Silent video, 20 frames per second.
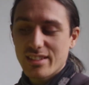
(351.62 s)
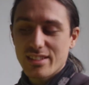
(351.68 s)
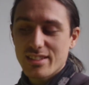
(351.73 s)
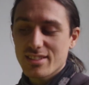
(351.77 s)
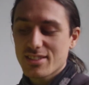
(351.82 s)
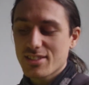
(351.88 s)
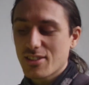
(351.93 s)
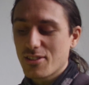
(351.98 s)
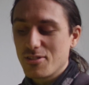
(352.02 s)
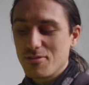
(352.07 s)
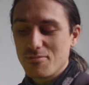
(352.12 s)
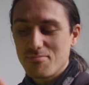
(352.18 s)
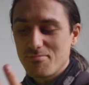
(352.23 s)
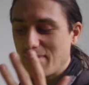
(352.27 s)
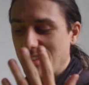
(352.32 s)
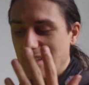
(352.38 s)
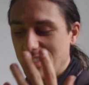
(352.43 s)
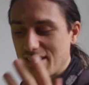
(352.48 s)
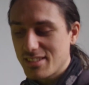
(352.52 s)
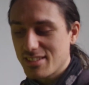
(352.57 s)
So
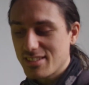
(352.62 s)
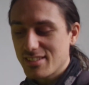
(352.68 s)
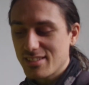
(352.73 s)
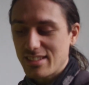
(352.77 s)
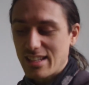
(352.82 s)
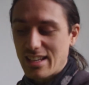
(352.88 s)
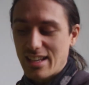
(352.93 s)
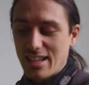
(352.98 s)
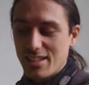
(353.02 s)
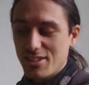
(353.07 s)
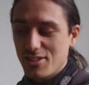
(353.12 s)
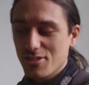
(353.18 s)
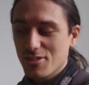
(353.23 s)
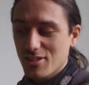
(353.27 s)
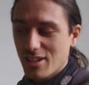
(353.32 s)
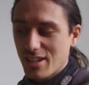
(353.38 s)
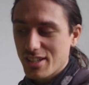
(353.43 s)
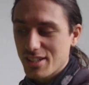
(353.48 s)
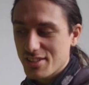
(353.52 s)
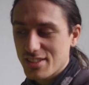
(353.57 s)
it's, yeah, you're
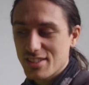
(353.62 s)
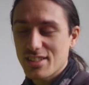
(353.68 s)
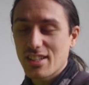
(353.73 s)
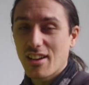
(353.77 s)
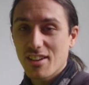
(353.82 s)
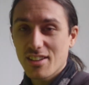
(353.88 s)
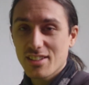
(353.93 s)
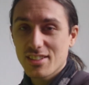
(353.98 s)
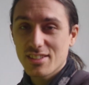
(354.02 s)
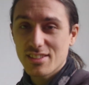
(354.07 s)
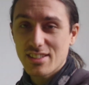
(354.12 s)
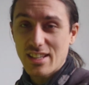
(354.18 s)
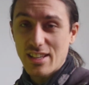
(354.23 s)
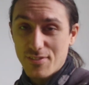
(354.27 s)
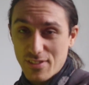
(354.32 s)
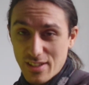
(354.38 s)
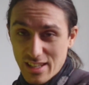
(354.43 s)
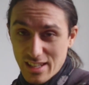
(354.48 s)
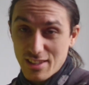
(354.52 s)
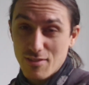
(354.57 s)
kind of stuck.
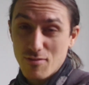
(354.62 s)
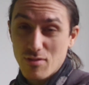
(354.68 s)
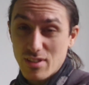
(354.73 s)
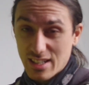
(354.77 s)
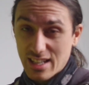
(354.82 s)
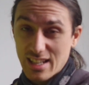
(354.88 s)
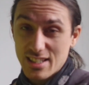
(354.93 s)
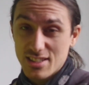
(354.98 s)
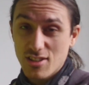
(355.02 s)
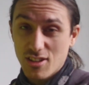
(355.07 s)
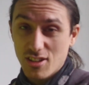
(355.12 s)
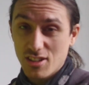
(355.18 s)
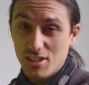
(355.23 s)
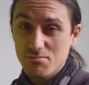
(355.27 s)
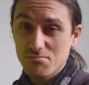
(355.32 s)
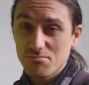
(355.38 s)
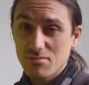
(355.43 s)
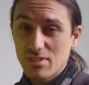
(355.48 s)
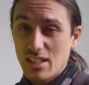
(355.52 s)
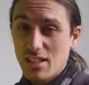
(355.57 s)
When it gets
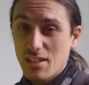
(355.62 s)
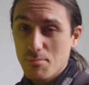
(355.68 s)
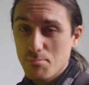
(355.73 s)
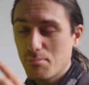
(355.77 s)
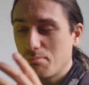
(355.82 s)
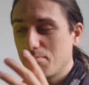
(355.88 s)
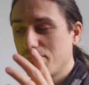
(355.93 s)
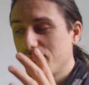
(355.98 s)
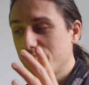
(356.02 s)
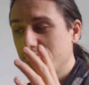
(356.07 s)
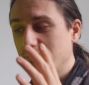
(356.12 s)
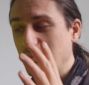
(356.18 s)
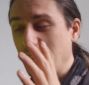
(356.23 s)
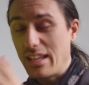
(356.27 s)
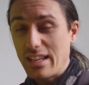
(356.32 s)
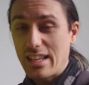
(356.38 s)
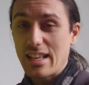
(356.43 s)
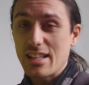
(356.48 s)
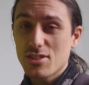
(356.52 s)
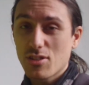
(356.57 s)
hot
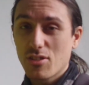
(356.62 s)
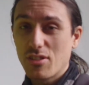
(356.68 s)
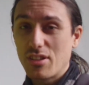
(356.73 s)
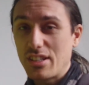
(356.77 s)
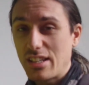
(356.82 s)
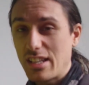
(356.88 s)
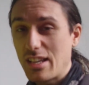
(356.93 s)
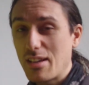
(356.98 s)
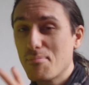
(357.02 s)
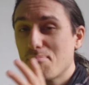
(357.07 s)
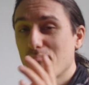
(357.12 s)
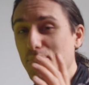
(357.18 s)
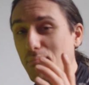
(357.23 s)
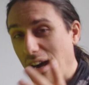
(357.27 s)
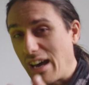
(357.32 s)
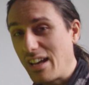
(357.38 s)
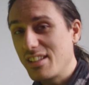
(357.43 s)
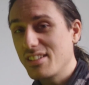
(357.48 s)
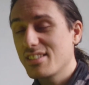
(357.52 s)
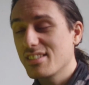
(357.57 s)
in here.
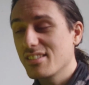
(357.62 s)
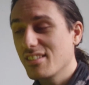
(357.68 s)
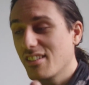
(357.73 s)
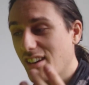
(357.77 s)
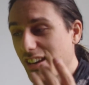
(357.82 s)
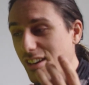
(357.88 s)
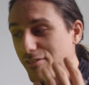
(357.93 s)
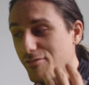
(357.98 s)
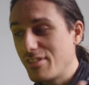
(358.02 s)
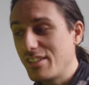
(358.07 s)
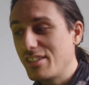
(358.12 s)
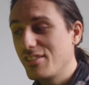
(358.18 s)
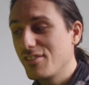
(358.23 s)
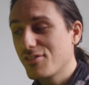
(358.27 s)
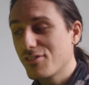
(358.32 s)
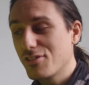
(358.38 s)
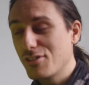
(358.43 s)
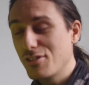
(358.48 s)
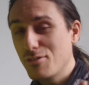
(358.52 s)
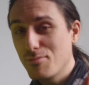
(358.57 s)
But I've ridden
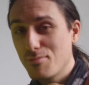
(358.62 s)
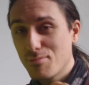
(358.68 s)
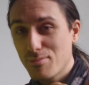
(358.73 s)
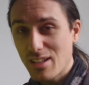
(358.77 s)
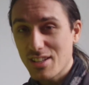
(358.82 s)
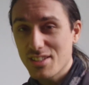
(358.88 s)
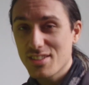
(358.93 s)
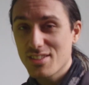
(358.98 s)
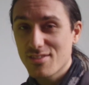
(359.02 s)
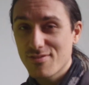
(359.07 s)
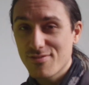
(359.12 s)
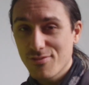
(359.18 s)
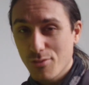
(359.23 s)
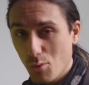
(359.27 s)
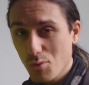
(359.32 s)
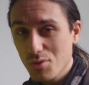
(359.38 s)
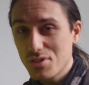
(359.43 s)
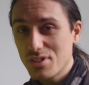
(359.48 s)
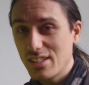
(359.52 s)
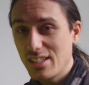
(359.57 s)
through plus
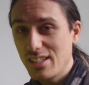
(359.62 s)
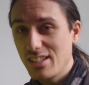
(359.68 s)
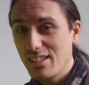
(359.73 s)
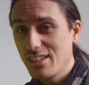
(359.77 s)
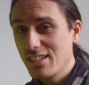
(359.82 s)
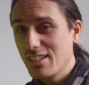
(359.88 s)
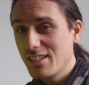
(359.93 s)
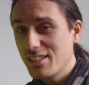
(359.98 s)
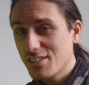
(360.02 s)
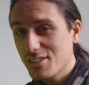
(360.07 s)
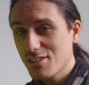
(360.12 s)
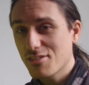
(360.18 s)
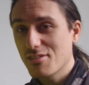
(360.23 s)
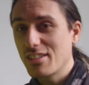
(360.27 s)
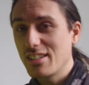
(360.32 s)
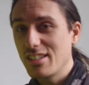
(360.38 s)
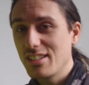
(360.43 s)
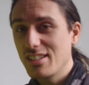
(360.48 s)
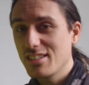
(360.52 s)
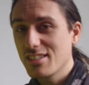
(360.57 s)
40
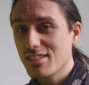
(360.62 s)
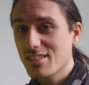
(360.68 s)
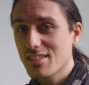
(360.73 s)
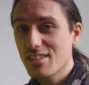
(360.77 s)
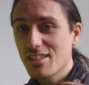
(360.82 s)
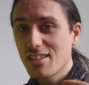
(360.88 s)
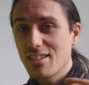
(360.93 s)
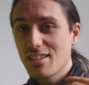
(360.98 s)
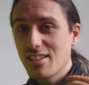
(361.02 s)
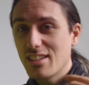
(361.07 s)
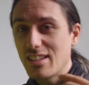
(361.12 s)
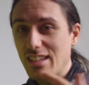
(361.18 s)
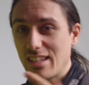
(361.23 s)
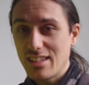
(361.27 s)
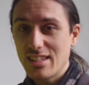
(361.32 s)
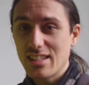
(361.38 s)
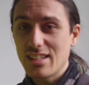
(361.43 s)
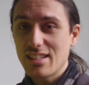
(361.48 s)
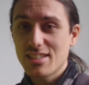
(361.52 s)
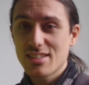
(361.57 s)
degrees
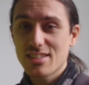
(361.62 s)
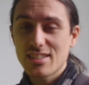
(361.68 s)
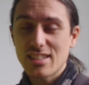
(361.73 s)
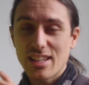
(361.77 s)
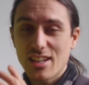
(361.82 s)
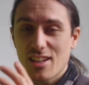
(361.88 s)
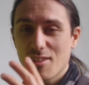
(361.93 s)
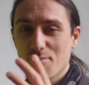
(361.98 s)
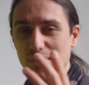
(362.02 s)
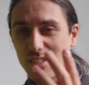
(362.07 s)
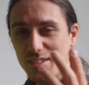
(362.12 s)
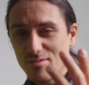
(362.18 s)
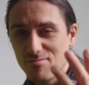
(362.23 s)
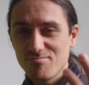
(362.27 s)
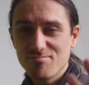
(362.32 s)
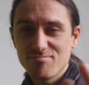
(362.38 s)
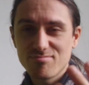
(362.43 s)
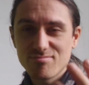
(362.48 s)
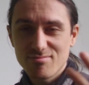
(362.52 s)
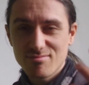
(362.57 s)
in this, and I've
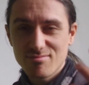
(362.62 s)
been